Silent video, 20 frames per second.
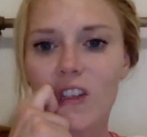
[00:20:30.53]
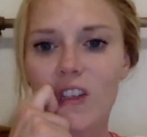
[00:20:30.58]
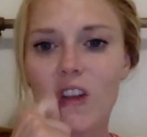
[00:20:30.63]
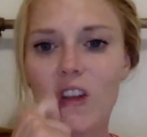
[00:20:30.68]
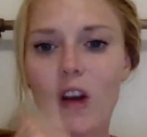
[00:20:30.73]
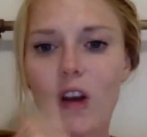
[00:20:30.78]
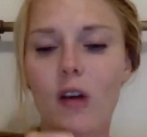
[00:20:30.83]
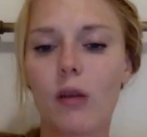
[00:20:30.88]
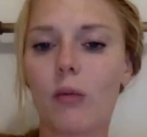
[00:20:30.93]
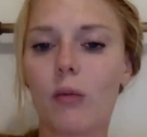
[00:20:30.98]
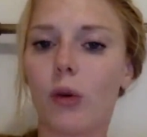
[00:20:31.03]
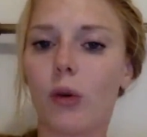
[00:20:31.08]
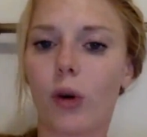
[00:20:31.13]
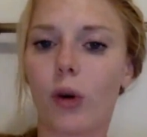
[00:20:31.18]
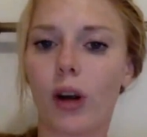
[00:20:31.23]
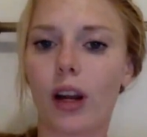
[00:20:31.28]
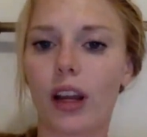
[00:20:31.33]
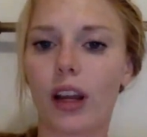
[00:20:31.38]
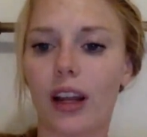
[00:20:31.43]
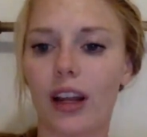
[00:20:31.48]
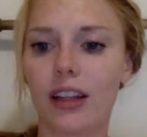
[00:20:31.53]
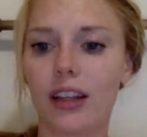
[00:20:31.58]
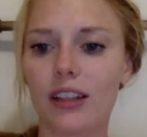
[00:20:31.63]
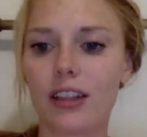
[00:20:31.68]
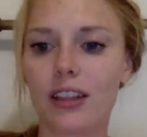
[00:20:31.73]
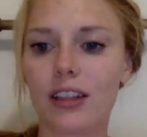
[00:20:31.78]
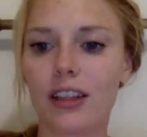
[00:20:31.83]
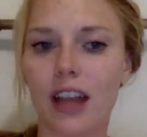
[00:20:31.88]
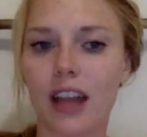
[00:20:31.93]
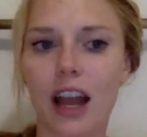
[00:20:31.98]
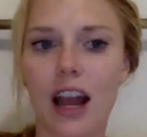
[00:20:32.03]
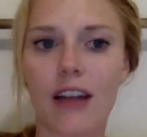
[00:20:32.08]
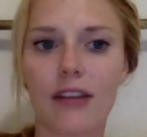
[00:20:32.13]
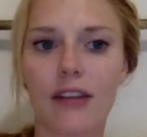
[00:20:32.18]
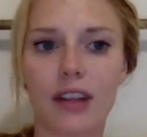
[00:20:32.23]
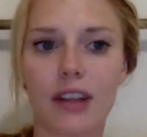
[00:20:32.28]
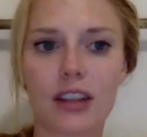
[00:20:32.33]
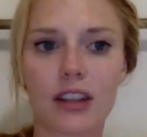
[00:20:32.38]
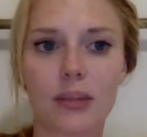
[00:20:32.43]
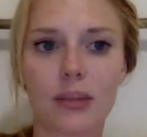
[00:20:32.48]
so important to have
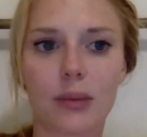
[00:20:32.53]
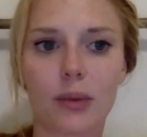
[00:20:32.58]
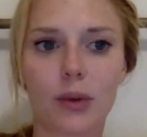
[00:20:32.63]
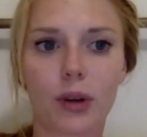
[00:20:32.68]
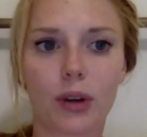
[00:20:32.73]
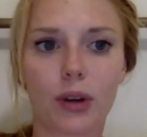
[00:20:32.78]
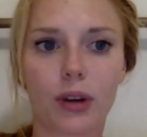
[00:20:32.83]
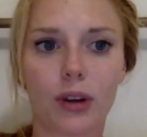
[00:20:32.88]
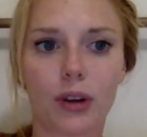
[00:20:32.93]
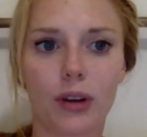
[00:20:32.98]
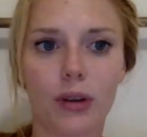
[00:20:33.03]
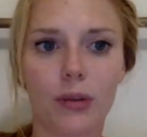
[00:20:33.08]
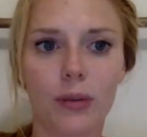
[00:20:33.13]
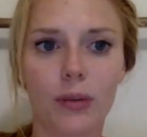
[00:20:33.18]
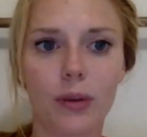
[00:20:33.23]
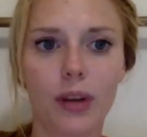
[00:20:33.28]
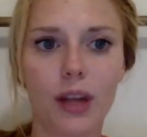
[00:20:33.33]
that support group.